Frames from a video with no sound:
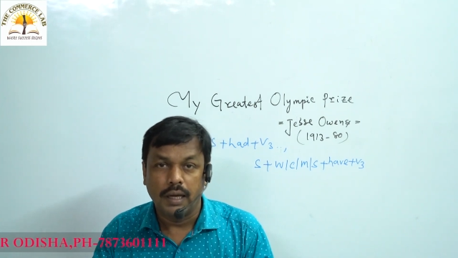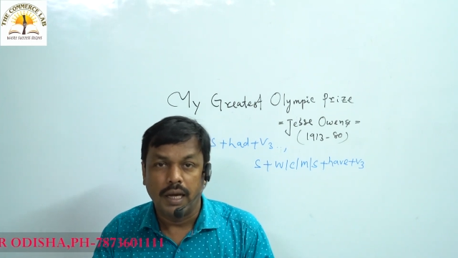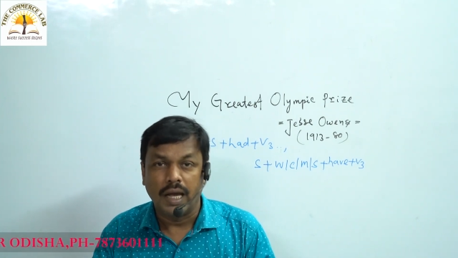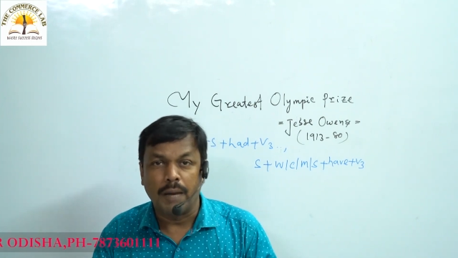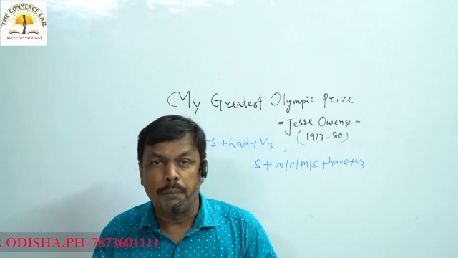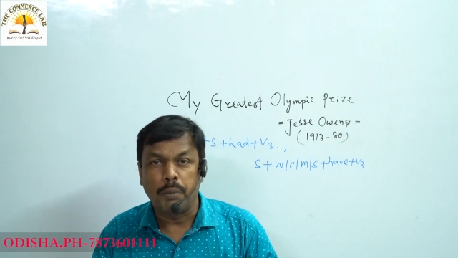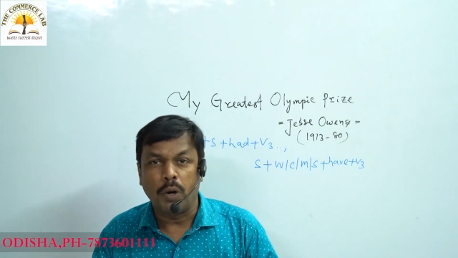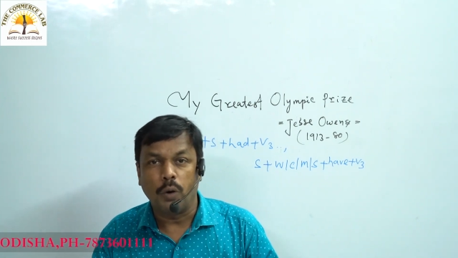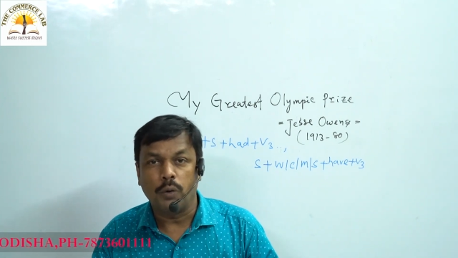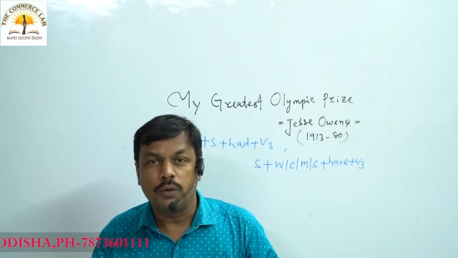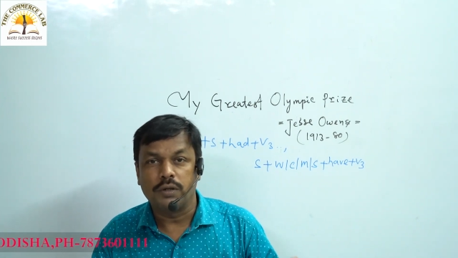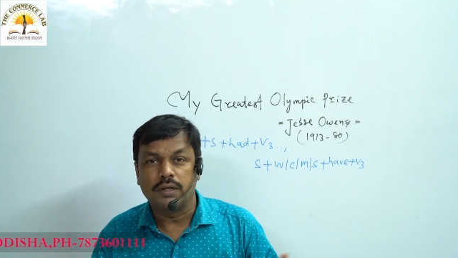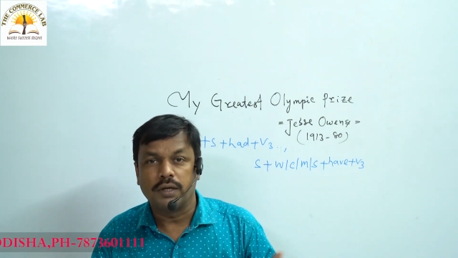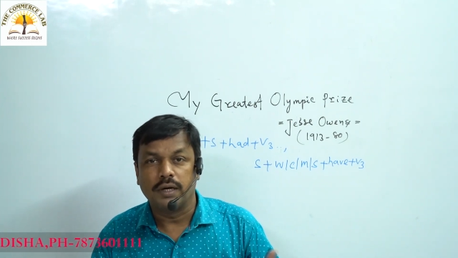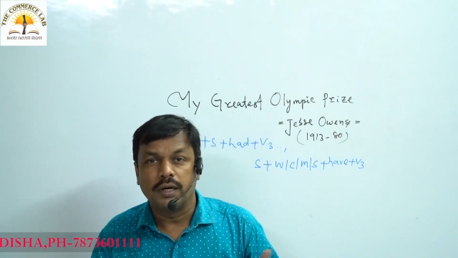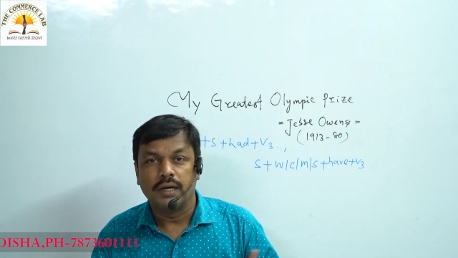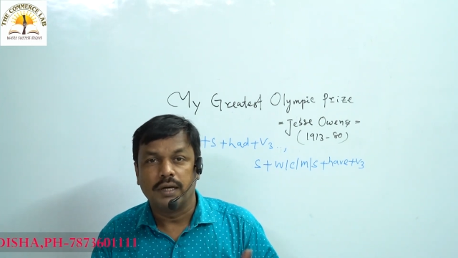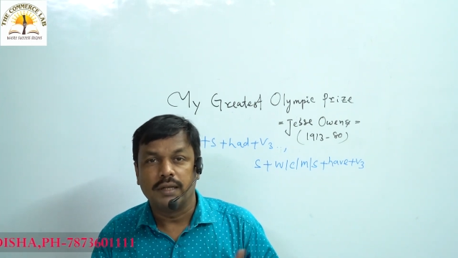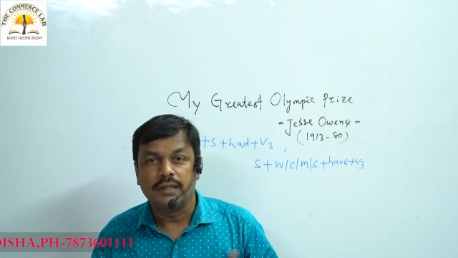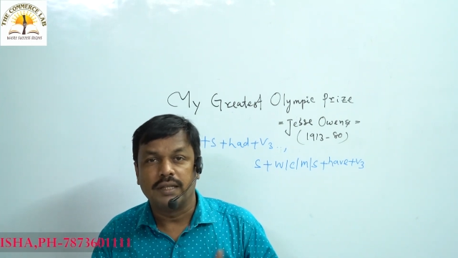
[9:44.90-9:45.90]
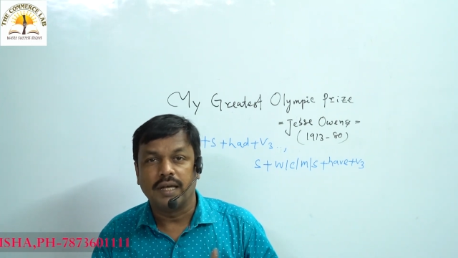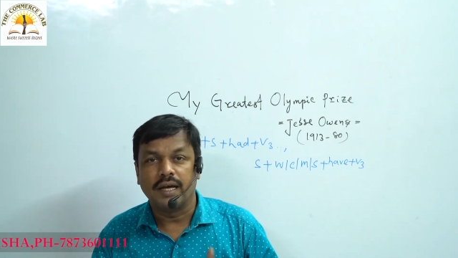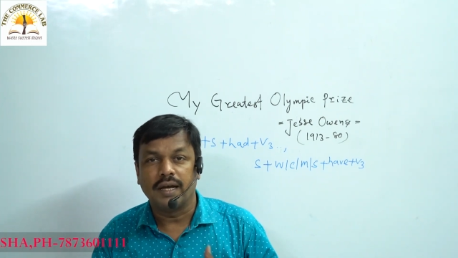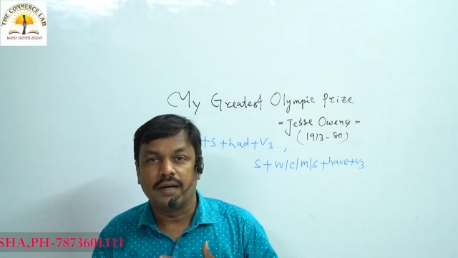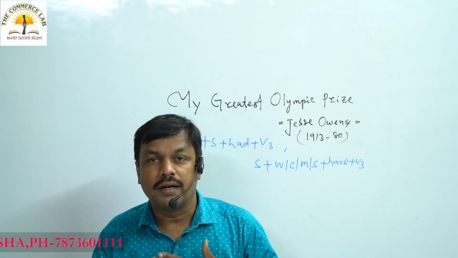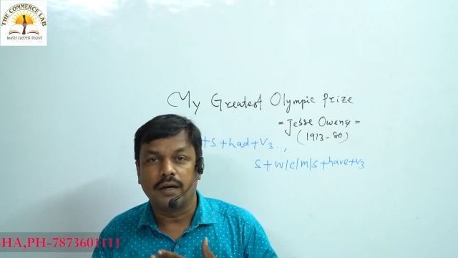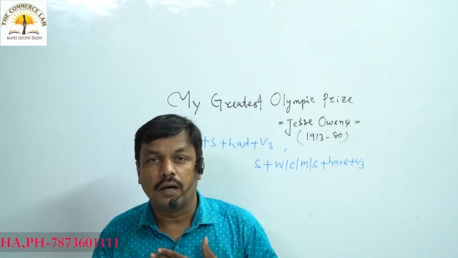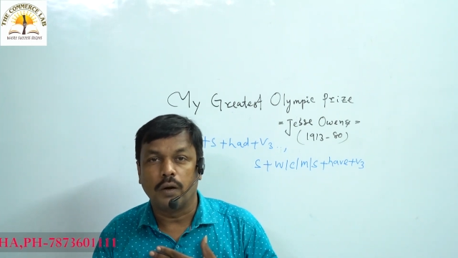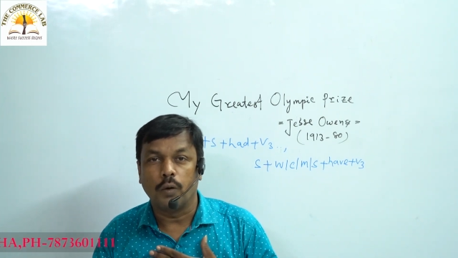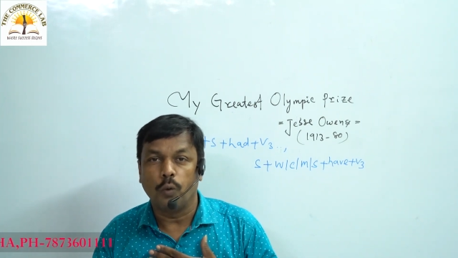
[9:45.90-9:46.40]
about their
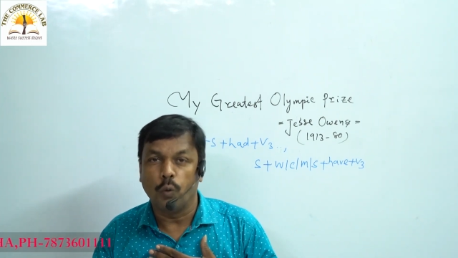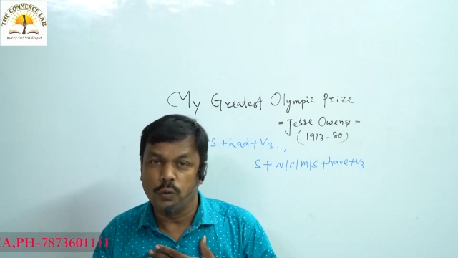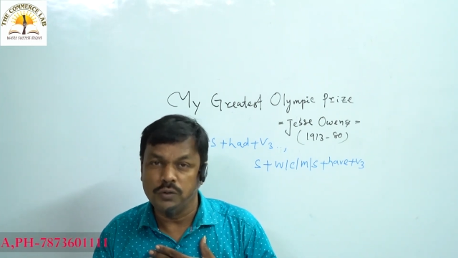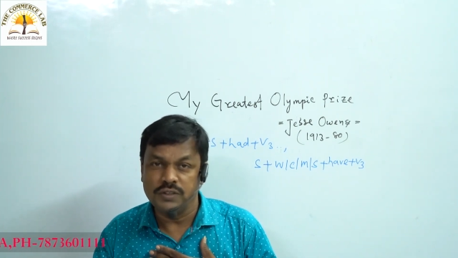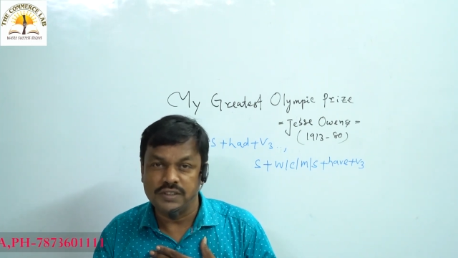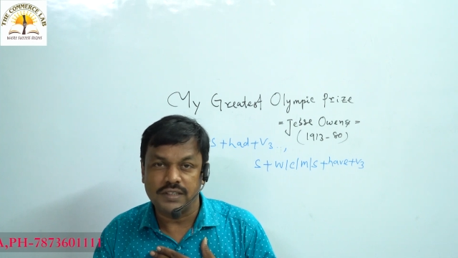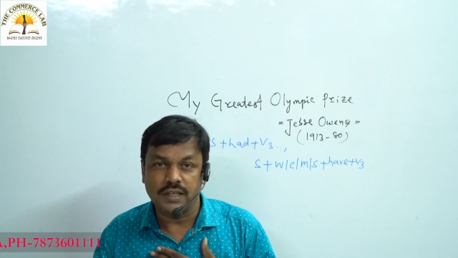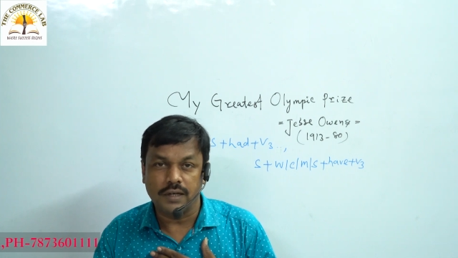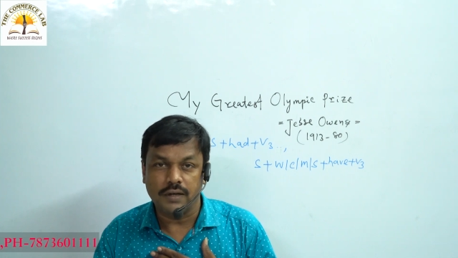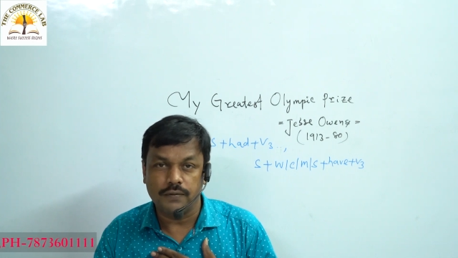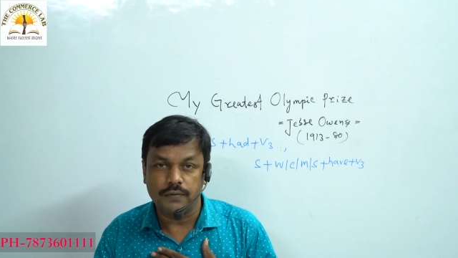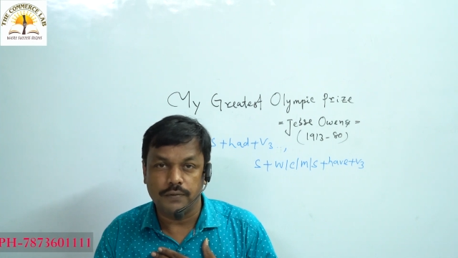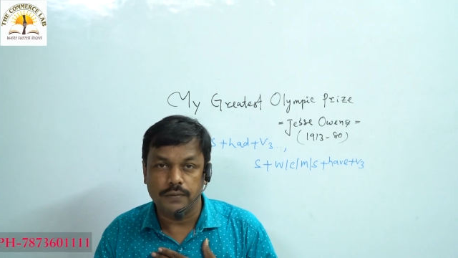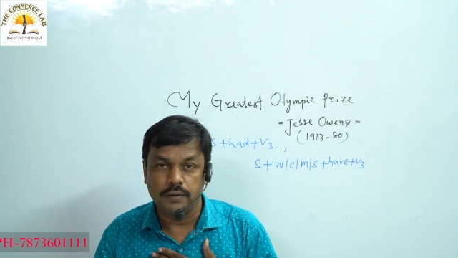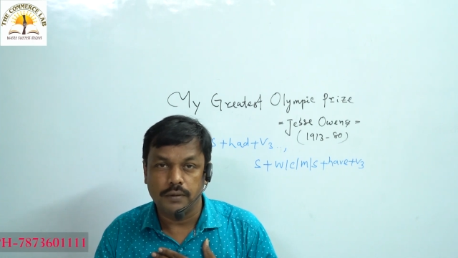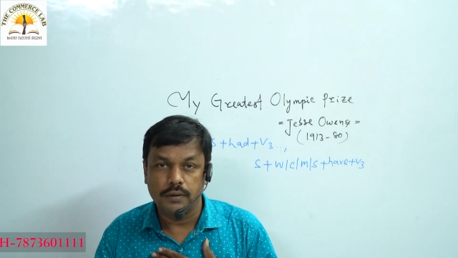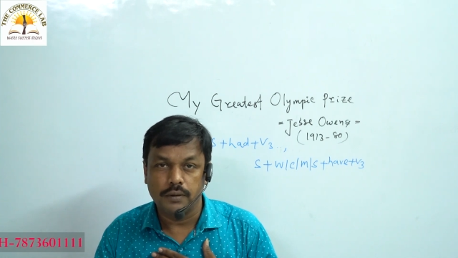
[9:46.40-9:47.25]
own self,